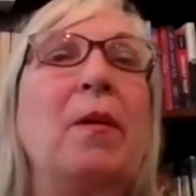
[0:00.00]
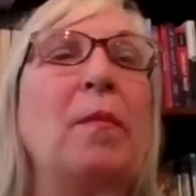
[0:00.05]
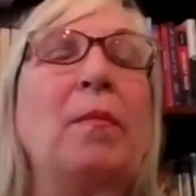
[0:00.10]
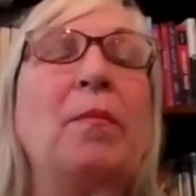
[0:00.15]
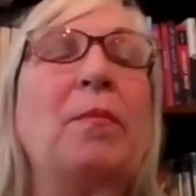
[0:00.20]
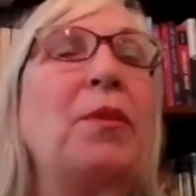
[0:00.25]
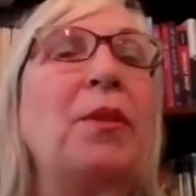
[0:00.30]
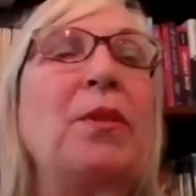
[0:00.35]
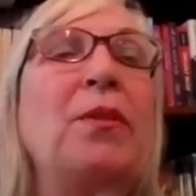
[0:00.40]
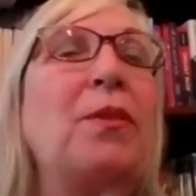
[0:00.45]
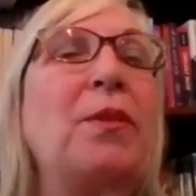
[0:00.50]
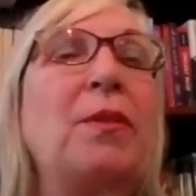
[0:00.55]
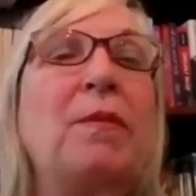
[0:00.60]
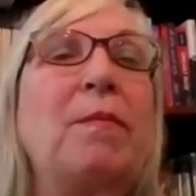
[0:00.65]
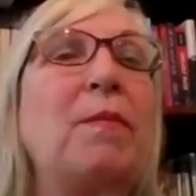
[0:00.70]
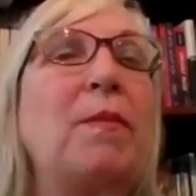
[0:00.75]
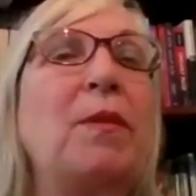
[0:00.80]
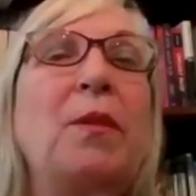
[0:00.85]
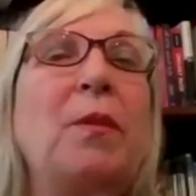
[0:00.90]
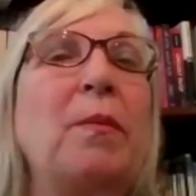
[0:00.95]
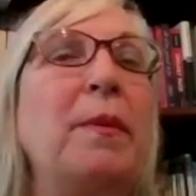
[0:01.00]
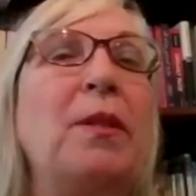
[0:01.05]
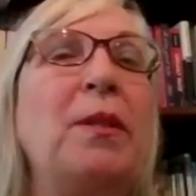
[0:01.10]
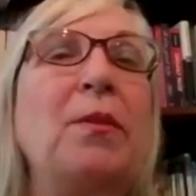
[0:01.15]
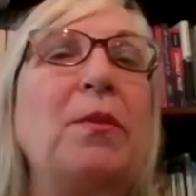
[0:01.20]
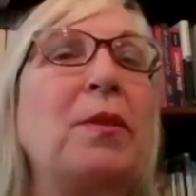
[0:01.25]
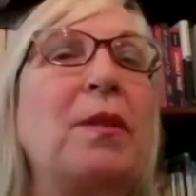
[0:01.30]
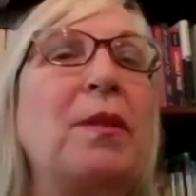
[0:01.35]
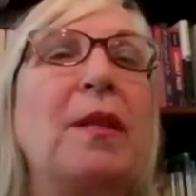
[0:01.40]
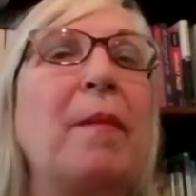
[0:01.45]
just to
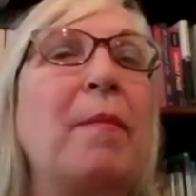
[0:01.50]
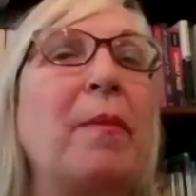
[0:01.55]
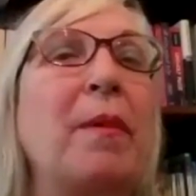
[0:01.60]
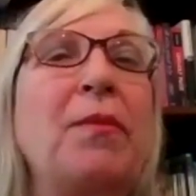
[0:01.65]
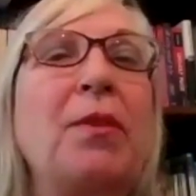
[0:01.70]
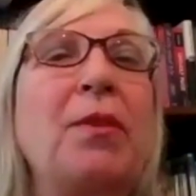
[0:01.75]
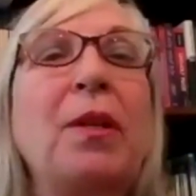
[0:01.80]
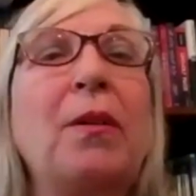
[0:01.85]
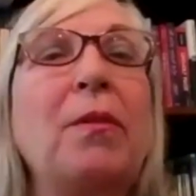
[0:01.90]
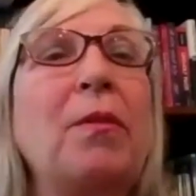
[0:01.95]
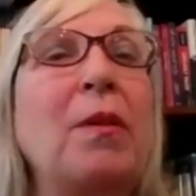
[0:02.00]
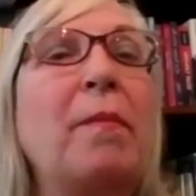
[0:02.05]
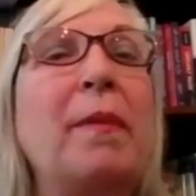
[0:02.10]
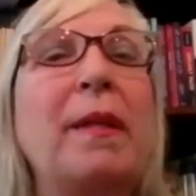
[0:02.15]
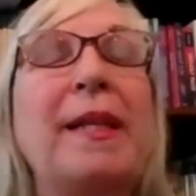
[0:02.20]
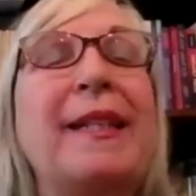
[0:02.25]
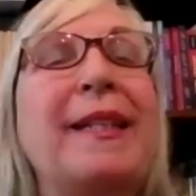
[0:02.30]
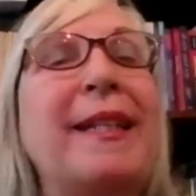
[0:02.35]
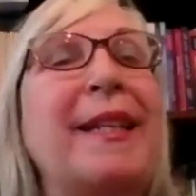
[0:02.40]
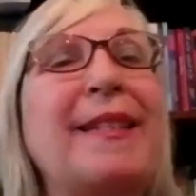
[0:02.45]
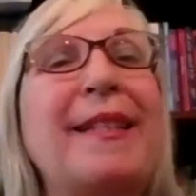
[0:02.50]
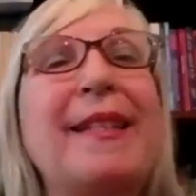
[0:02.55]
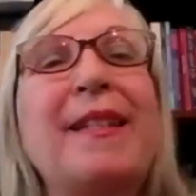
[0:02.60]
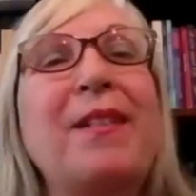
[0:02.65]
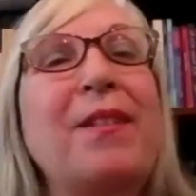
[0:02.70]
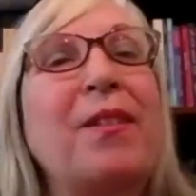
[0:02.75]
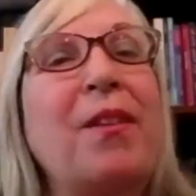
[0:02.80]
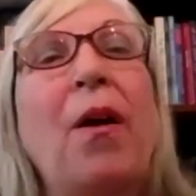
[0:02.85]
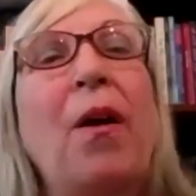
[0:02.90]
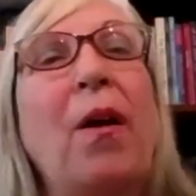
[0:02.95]
reduce the number of children, but it doesn't
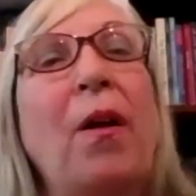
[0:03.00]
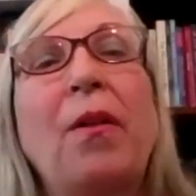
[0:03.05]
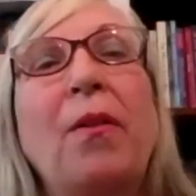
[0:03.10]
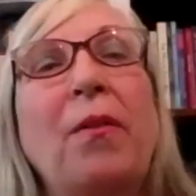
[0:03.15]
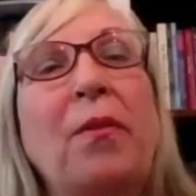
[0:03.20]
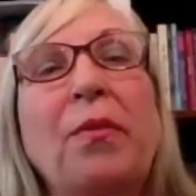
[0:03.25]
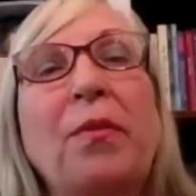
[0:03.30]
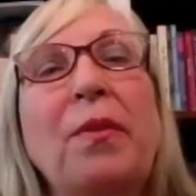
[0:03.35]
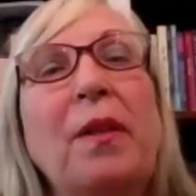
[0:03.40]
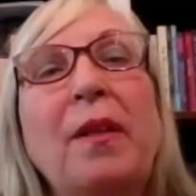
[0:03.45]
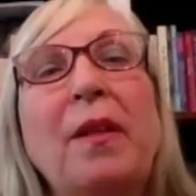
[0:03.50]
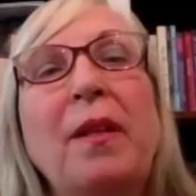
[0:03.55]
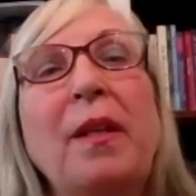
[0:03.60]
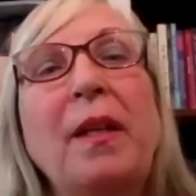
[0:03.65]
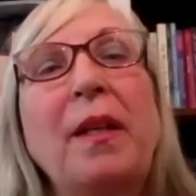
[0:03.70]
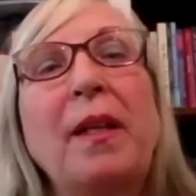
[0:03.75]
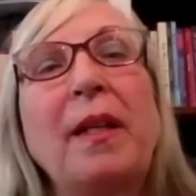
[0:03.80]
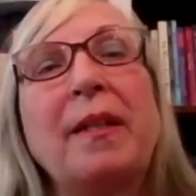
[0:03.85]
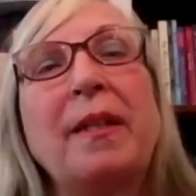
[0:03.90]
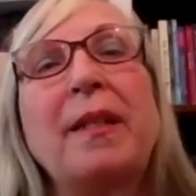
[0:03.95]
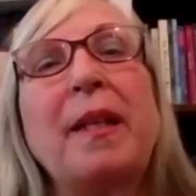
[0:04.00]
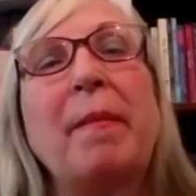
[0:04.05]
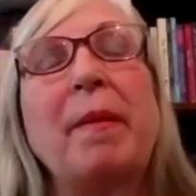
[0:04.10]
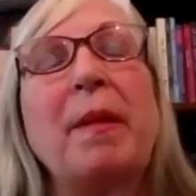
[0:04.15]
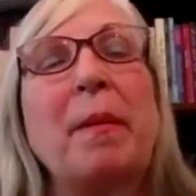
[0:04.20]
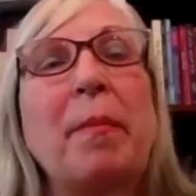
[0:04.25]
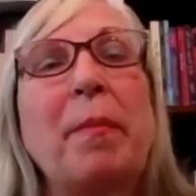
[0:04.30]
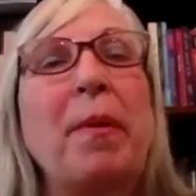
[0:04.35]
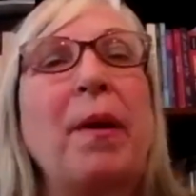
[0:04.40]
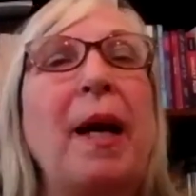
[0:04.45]
solve some of
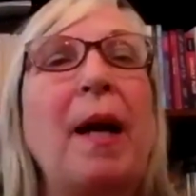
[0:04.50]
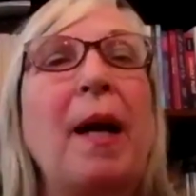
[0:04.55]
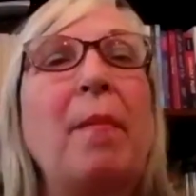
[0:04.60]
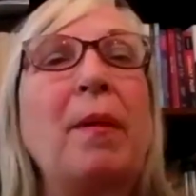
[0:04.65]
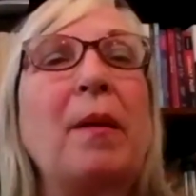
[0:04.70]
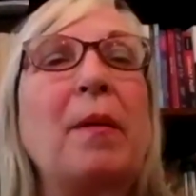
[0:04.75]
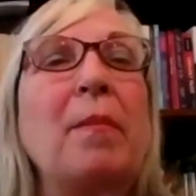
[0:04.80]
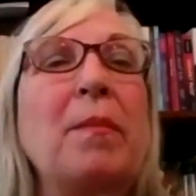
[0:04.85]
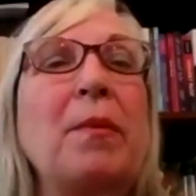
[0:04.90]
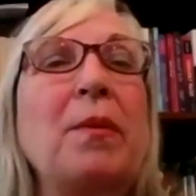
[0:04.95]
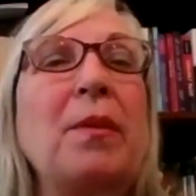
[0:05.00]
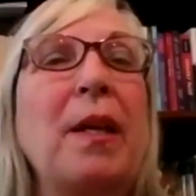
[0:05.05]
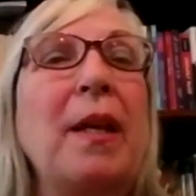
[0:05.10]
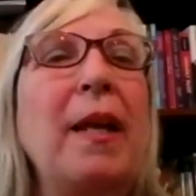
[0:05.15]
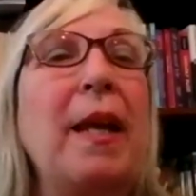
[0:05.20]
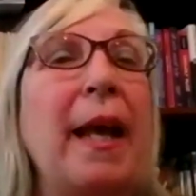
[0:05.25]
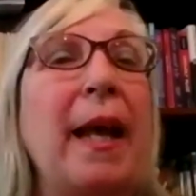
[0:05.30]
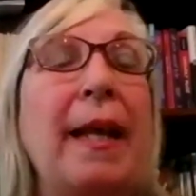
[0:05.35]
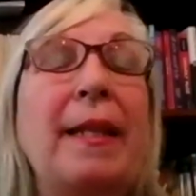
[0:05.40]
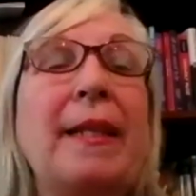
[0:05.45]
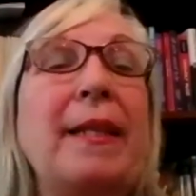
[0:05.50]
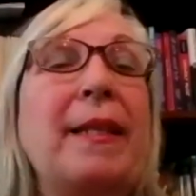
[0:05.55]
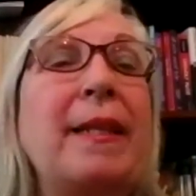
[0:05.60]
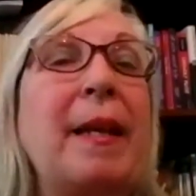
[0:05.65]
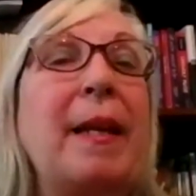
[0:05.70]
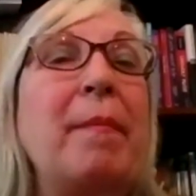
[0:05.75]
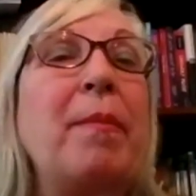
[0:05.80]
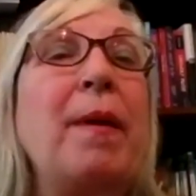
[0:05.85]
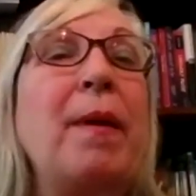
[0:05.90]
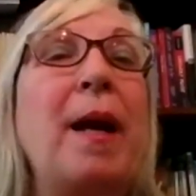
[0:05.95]
the problems, and the
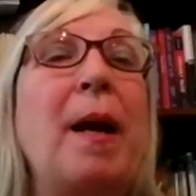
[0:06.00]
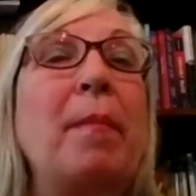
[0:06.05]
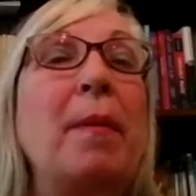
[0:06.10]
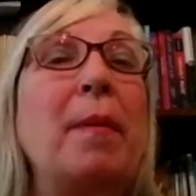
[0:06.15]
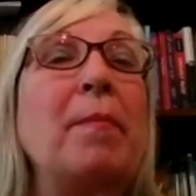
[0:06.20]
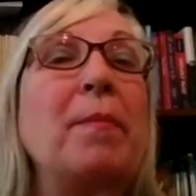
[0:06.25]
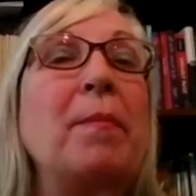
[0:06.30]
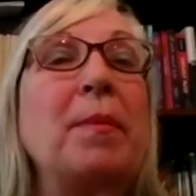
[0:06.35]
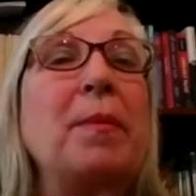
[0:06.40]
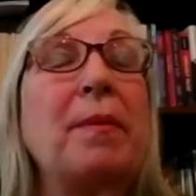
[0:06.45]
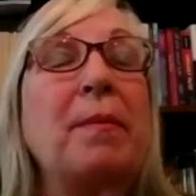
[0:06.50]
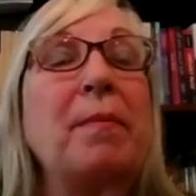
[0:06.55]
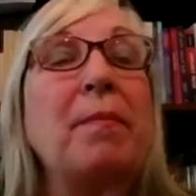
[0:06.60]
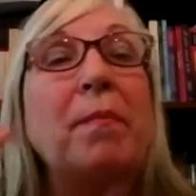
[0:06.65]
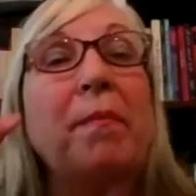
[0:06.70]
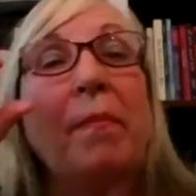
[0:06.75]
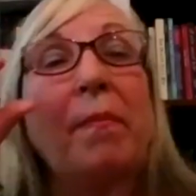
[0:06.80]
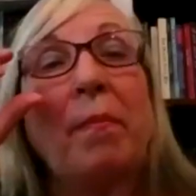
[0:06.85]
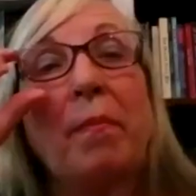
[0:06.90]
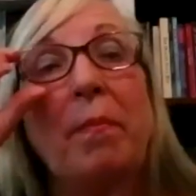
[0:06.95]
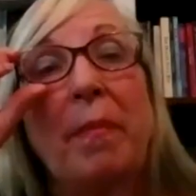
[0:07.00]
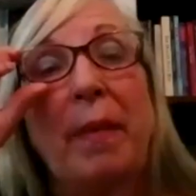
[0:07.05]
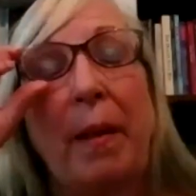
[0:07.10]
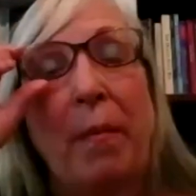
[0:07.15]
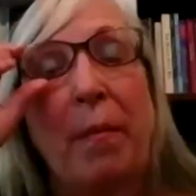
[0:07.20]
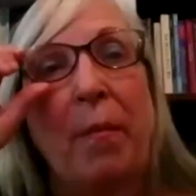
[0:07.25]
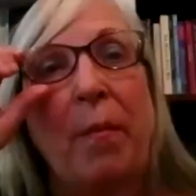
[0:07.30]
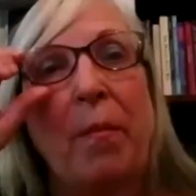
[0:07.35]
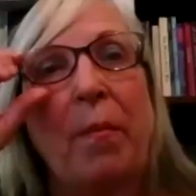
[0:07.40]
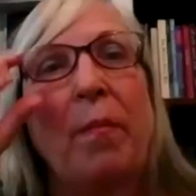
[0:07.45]
same problems
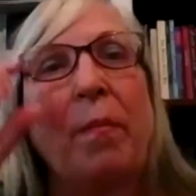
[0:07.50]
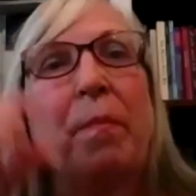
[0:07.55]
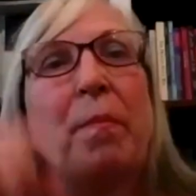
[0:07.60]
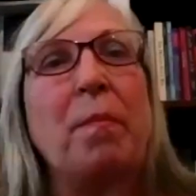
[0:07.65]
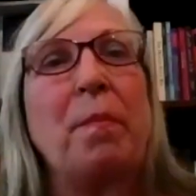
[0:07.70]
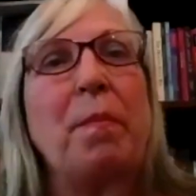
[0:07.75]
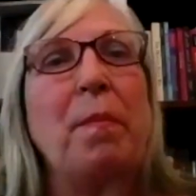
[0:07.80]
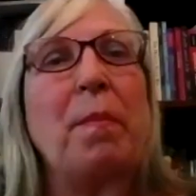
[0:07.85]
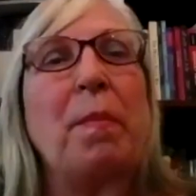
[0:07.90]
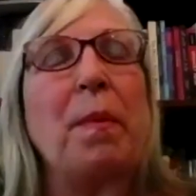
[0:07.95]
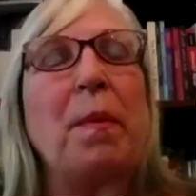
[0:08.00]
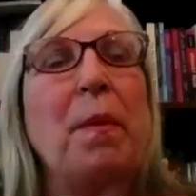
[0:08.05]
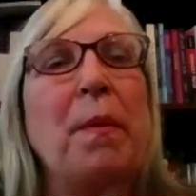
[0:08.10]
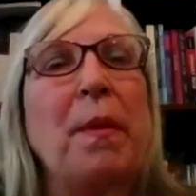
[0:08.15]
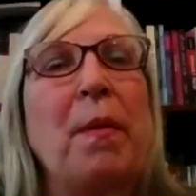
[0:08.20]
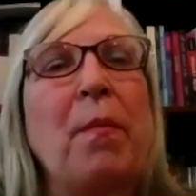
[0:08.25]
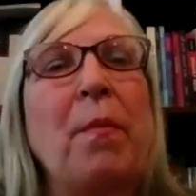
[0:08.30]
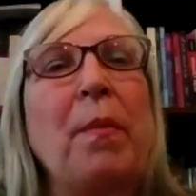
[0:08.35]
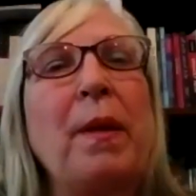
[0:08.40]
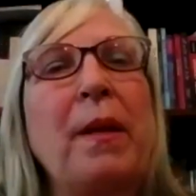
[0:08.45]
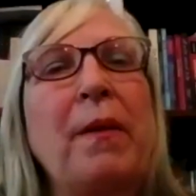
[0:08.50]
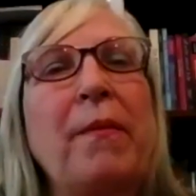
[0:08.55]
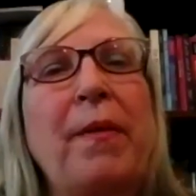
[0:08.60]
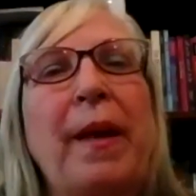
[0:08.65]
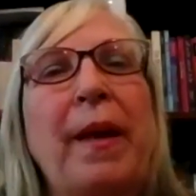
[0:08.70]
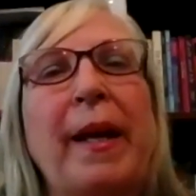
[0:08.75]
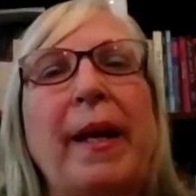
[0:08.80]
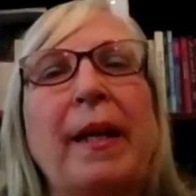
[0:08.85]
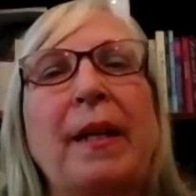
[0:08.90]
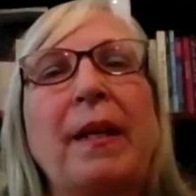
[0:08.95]
that that we have
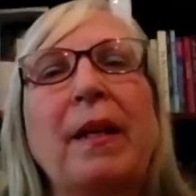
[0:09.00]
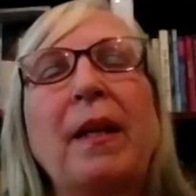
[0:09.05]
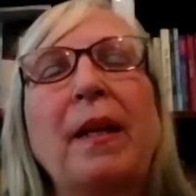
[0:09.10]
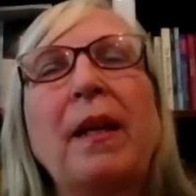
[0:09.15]
had.